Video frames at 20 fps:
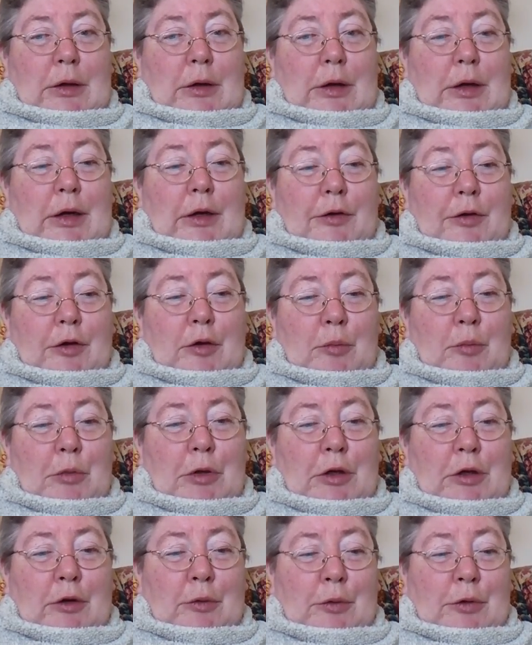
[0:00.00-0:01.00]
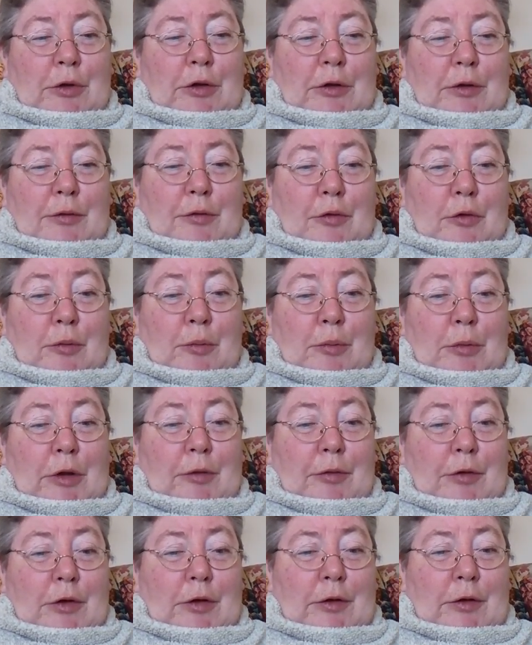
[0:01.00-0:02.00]
at a command word from
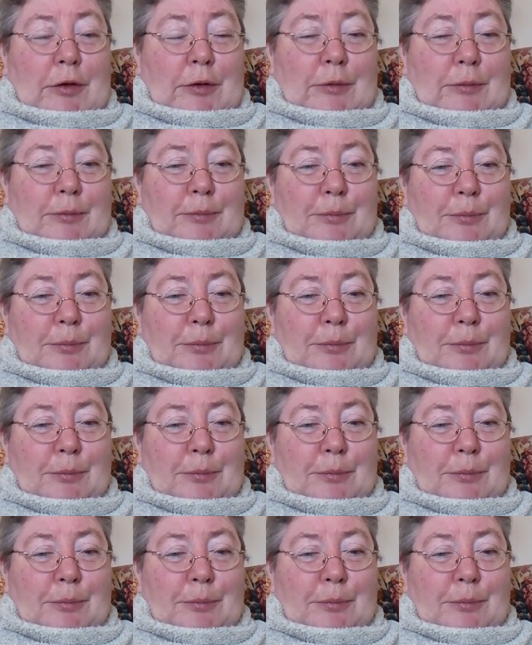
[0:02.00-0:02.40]
my father,